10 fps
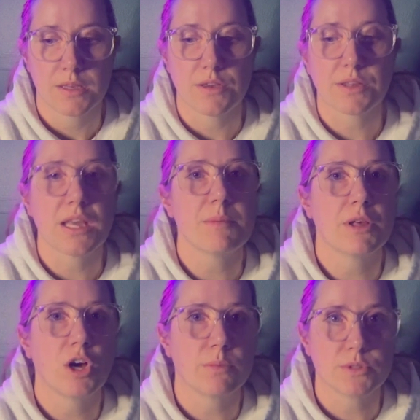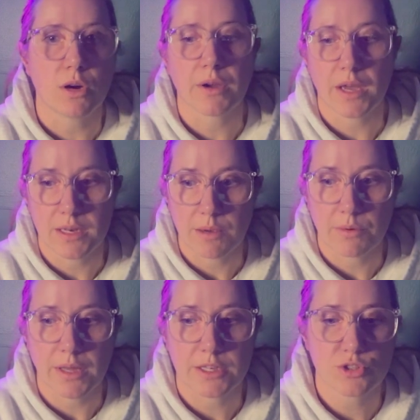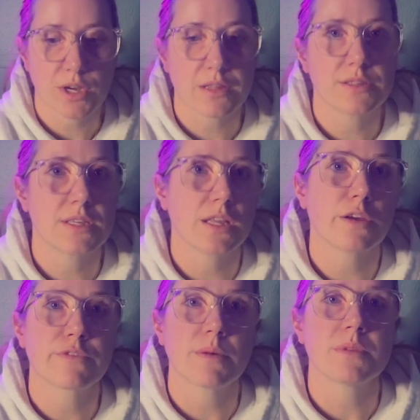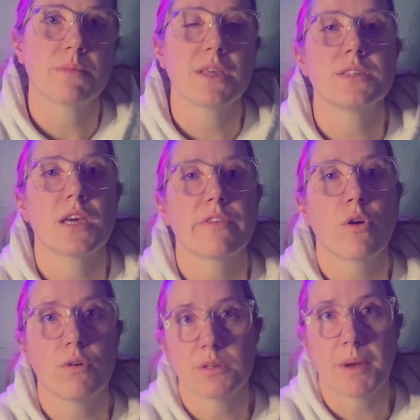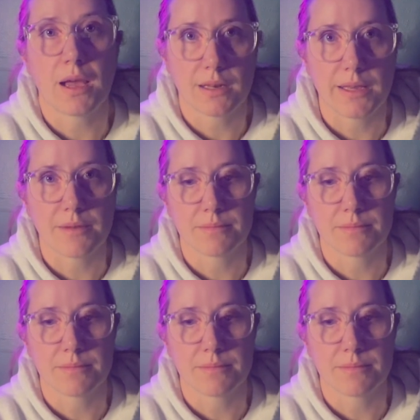you can email HubDoc and it will extract the data from the PDF automatically.